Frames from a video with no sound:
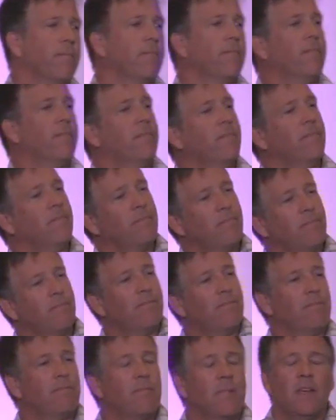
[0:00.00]

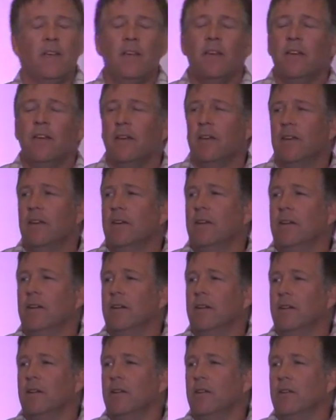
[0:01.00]

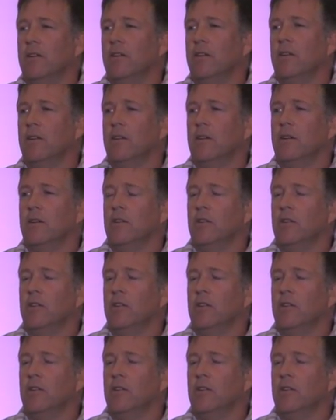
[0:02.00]
No one is speaking in this clip.